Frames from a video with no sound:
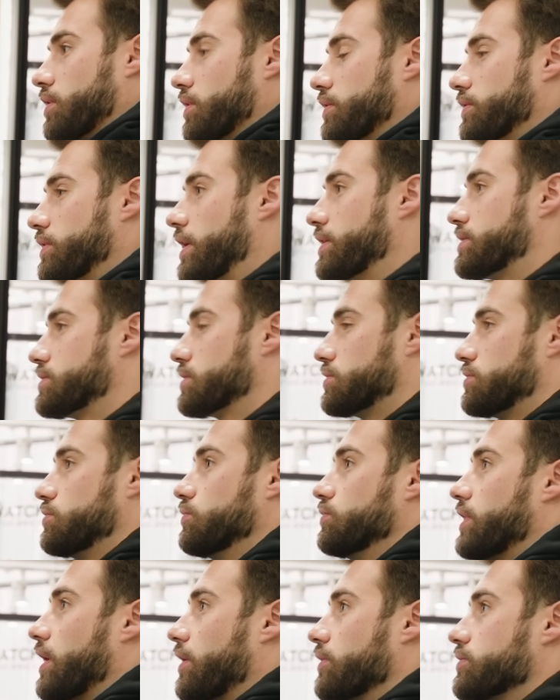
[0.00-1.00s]
That's a
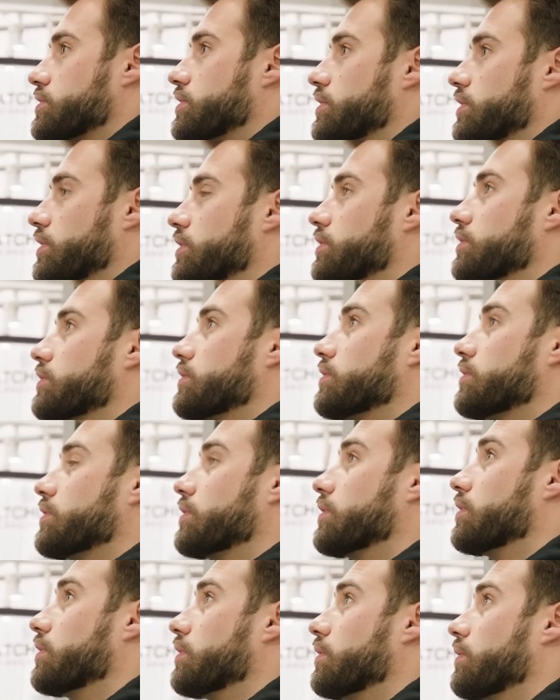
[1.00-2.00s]

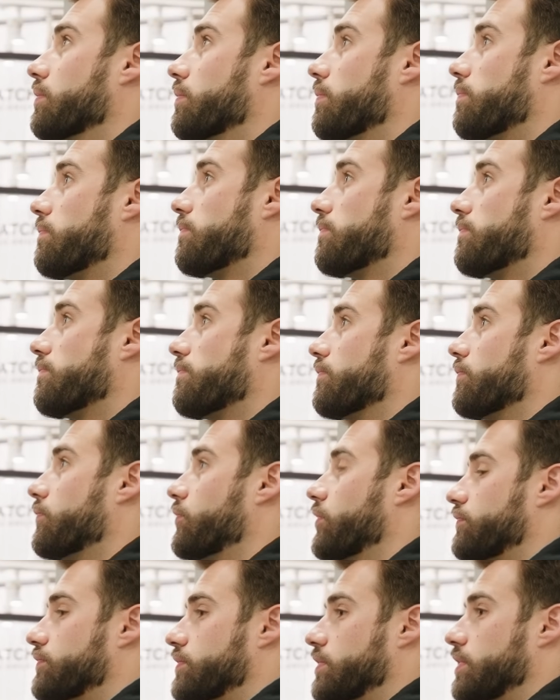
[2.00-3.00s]

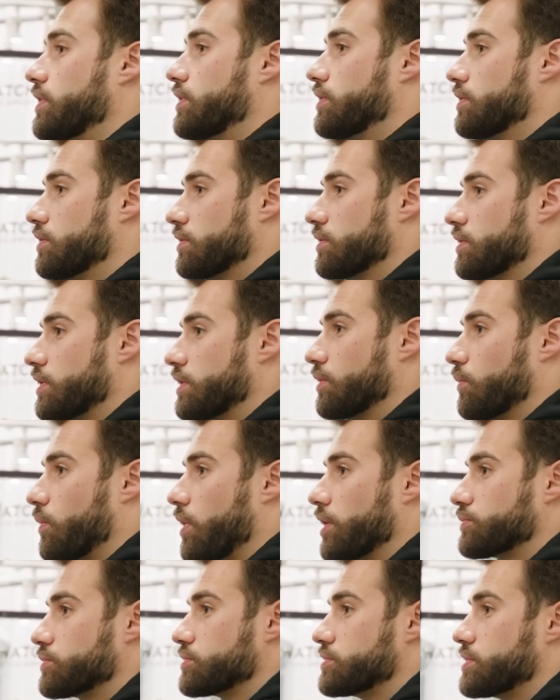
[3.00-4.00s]
2015, and the
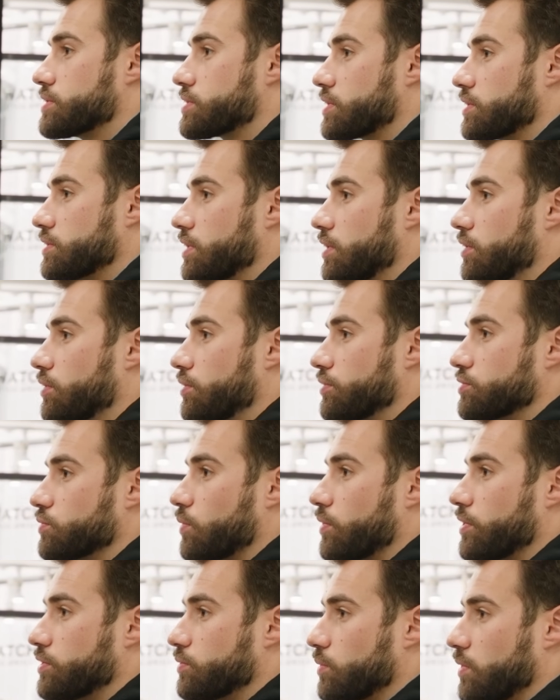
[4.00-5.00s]
watch was discontinued in
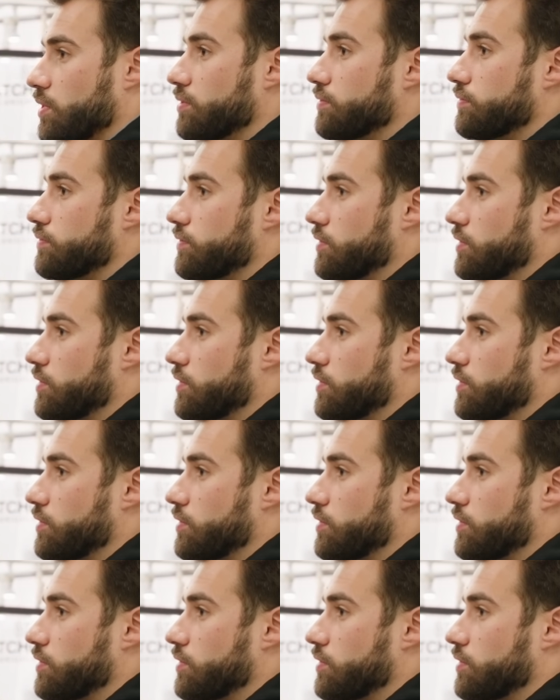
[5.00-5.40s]
2012.